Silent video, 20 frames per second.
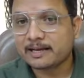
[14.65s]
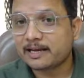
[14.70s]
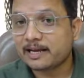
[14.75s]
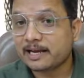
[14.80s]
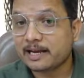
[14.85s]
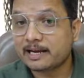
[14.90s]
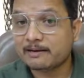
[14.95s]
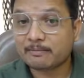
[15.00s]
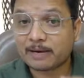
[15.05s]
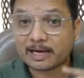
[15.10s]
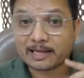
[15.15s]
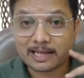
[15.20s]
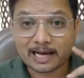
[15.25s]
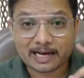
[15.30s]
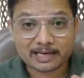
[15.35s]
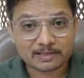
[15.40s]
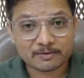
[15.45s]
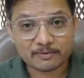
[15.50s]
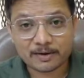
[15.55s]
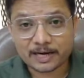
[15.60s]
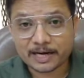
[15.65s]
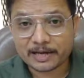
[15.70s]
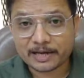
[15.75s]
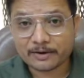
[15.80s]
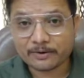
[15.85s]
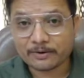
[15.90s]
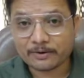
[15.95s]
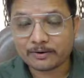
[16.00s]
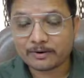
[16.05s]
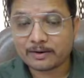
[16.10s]
In my last
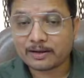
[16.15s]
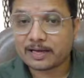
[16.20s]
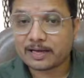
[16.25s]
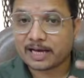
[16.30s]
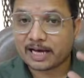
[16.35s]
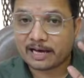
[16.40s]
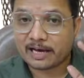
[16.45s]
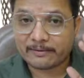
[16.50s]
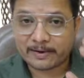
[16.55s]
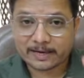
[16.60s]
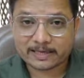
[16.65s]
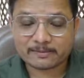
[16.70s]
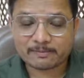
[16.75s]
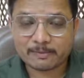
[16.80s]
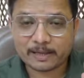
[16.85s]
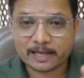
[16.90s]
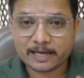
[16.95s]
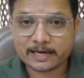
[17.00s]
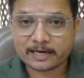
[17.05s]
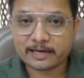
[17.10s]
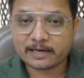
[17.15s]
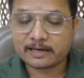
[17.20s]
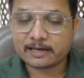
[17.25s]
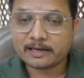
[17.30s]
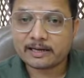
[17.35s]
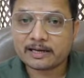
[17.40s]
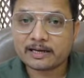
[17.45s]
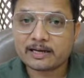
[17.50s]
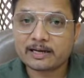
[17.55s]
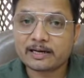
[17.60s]
video, I have explained
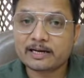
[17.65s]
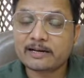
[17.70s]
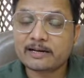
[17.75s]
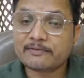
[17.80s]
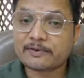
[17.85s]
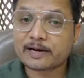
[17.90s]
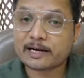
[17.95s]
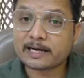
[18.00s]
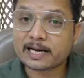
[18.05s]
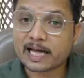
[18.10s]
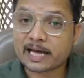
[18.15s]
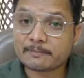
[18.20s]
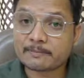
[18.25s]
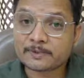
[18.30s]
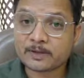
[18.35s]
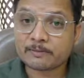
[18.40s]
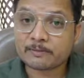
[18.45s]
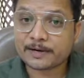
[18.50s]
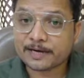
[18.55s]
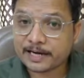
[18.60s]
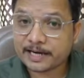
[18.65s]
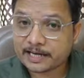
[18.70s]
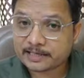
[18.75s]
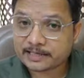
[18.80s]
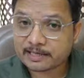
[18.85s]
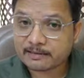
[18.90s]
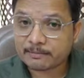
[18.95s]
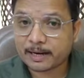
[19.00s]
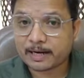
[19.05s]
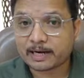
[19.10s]
different types of
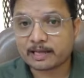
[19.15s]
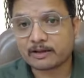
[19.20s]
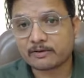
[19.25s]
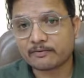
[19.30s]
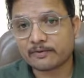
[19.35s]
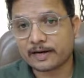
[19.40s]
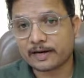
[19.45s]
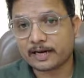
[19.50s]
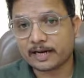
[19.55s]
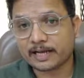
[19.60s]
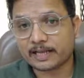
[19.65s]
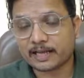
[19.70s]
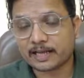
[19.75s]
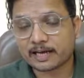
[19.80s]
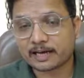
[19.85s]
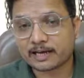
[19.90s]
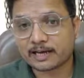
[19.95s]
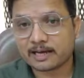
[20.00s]
radiation pattern of antenna.